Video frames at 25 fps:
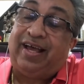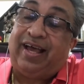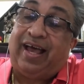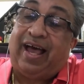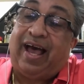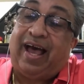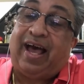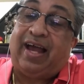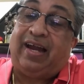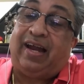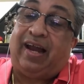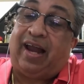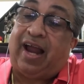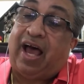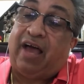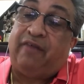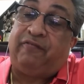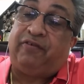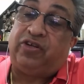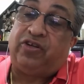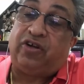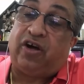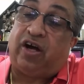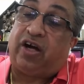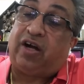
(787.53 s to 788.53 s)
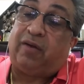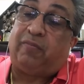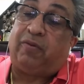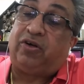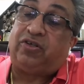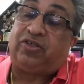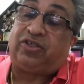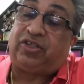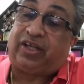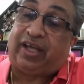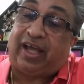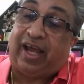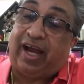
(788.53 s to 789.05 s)
And life is not about
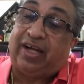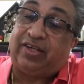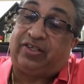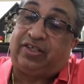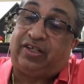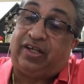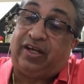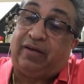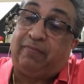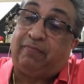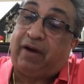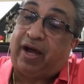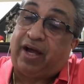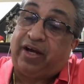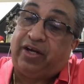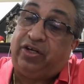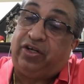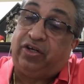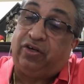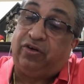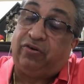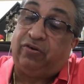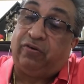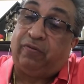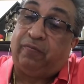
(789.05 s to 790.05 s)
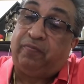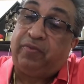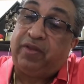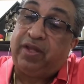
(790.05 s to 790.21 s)
scarcity, mind you.